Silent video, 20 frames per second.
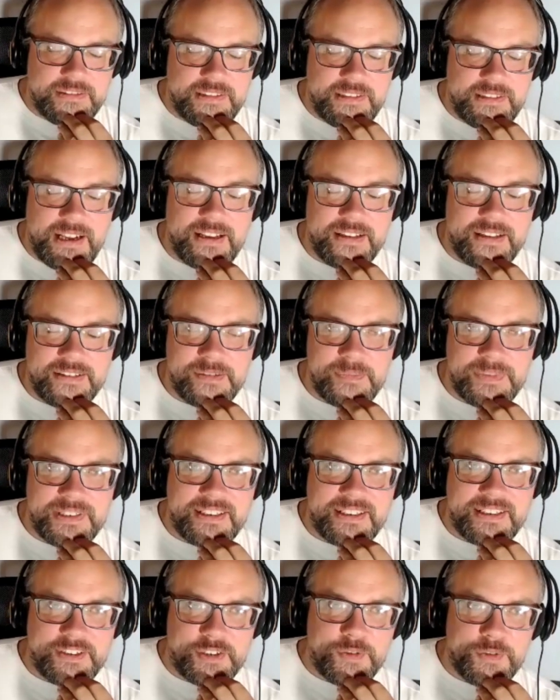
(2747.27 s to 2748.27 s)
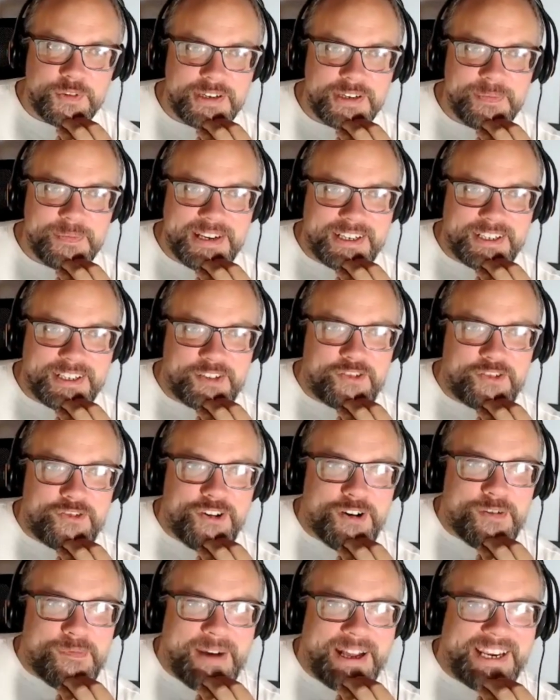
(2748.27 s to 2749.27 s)
it has to be said, usually make a
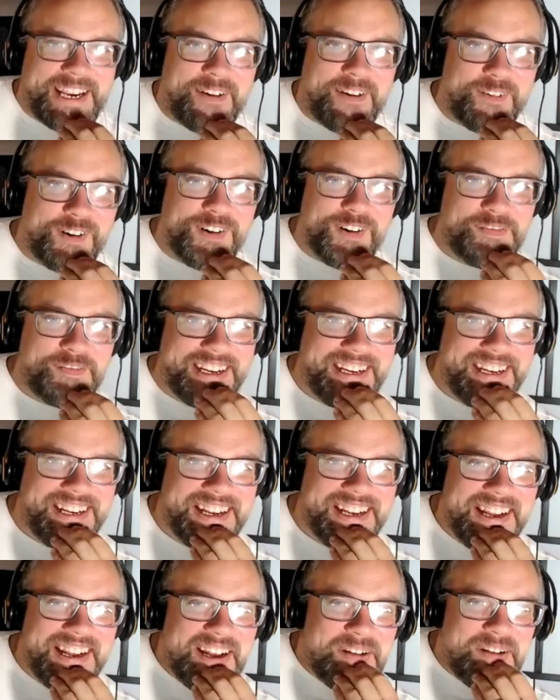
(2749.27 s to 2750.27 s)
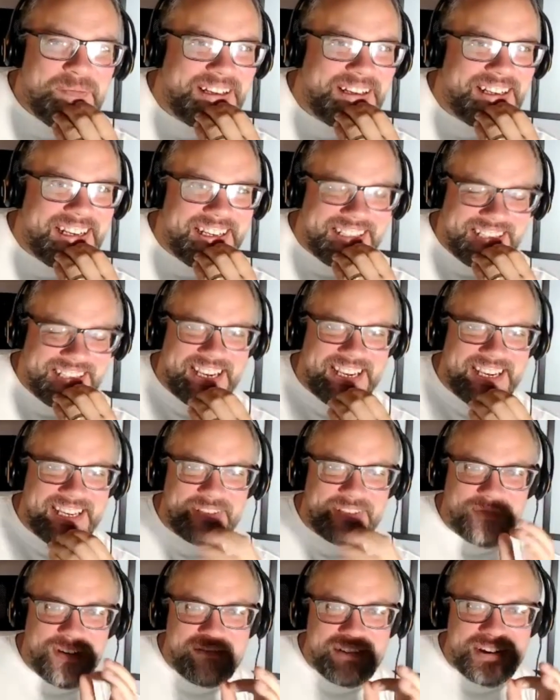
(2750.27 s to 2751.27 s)
straw man out of it. But it
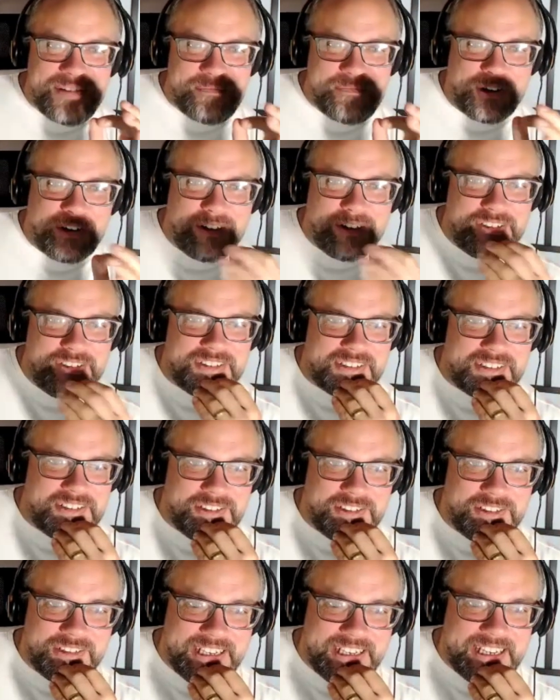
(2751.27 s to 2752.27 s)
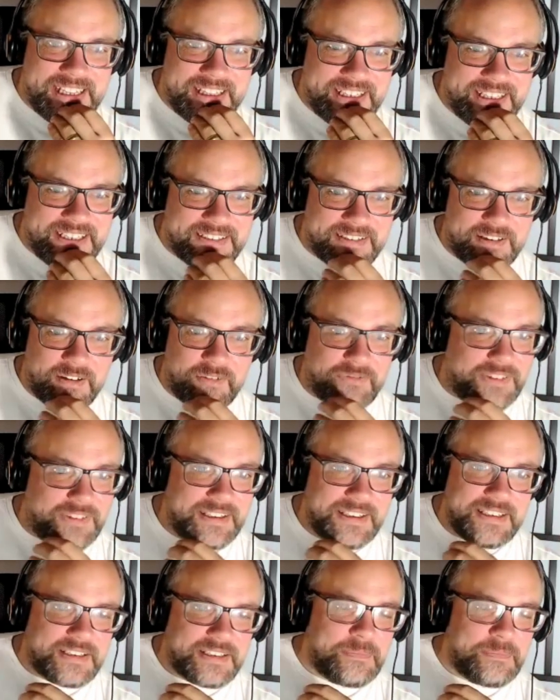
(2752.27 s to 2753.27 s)
is very important to know atheists often
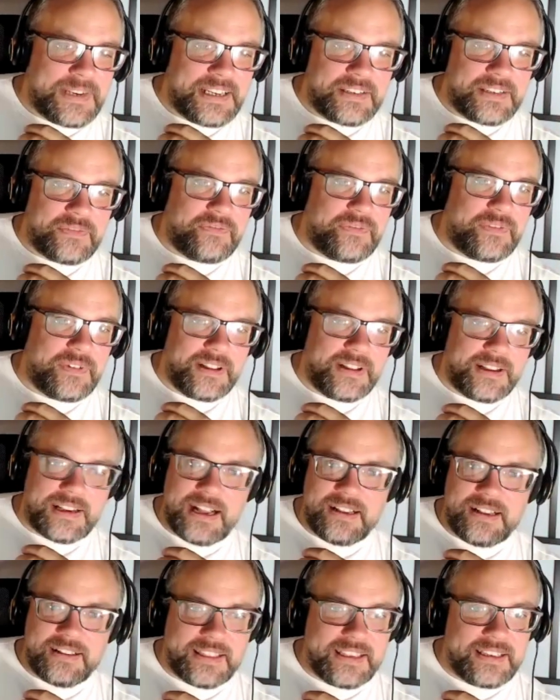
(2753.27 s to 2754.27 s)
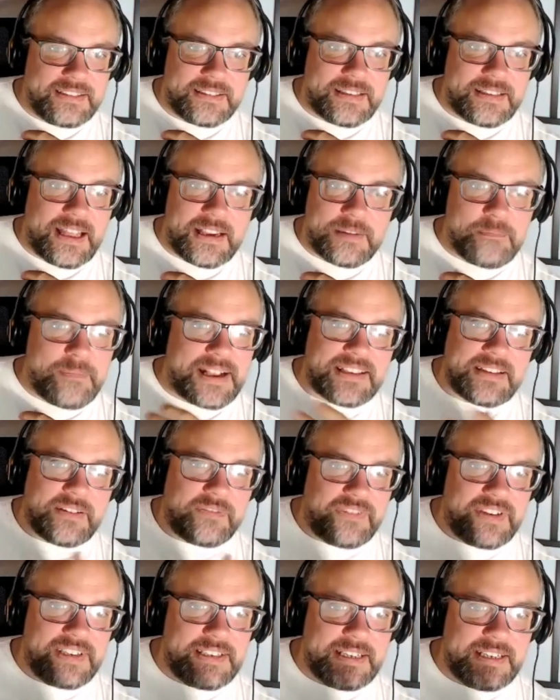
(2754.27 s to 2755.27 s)
dismiss things like
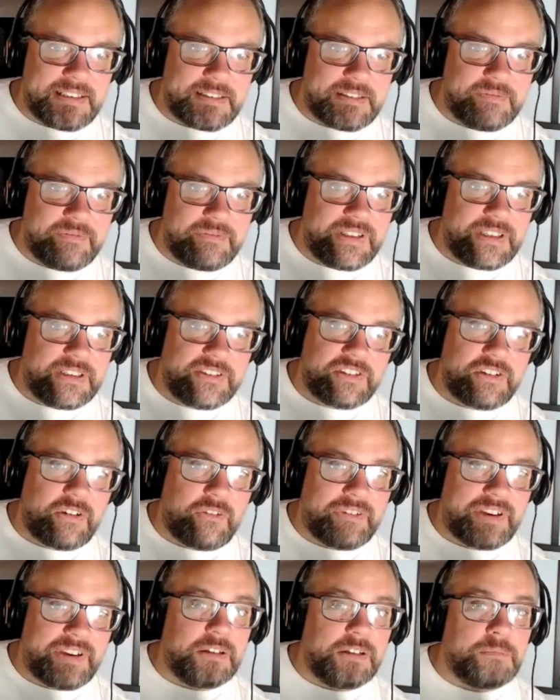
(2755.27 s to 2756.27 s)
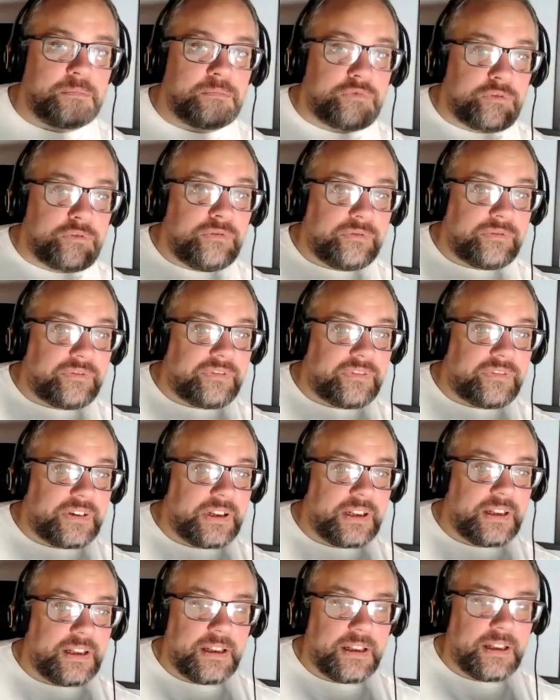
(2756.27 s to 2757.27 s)
metaphysics and philosophical proof
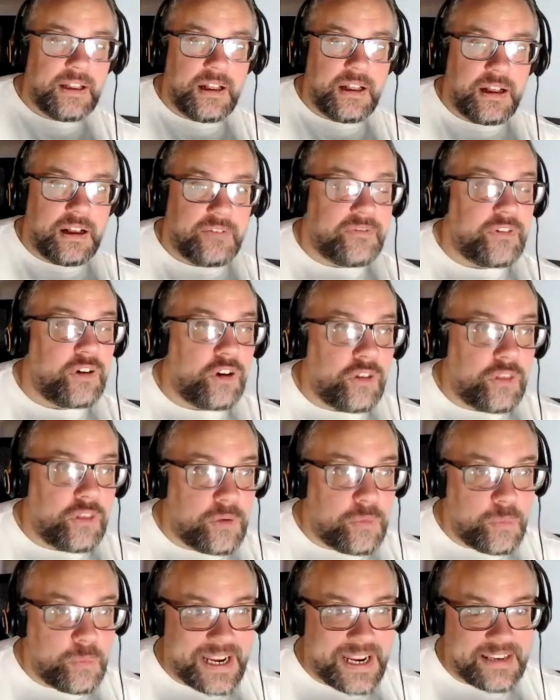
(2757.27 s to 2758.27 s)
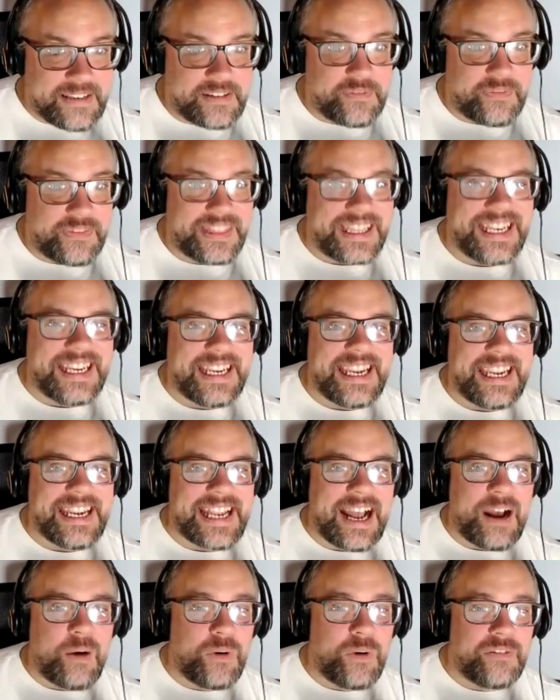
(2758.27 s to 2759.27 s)
of other ways of thinking
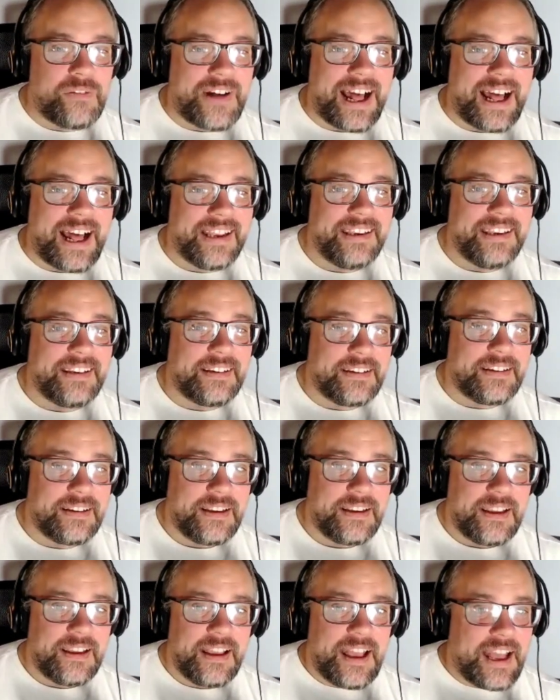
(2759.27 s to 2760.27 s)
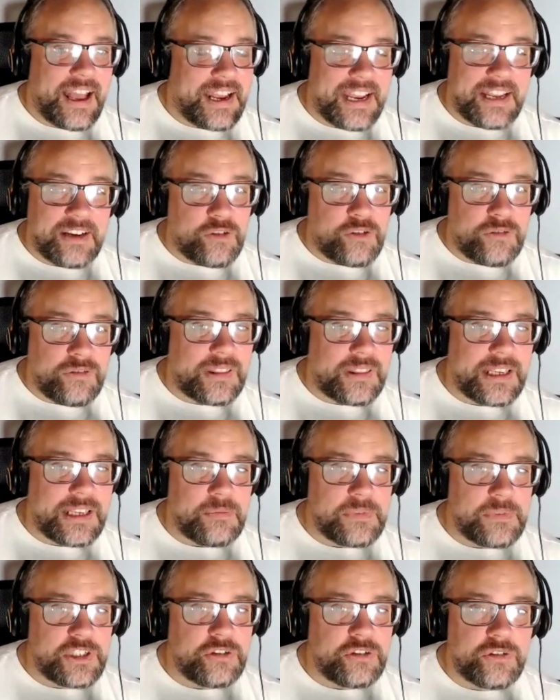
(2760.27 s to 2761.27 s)
out of hand. And I don't think
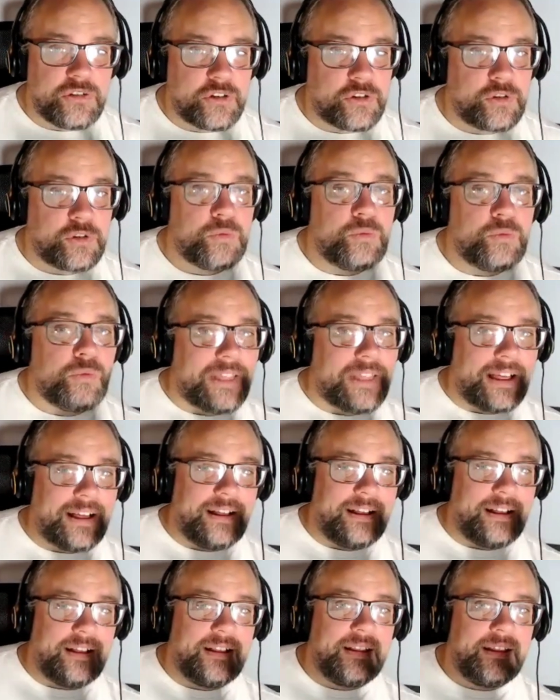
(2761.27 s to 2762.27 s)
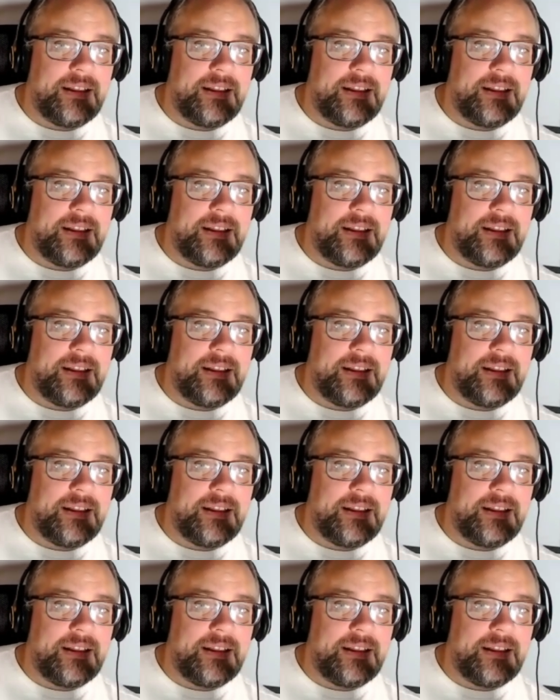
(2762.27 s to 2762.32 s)
we should do that,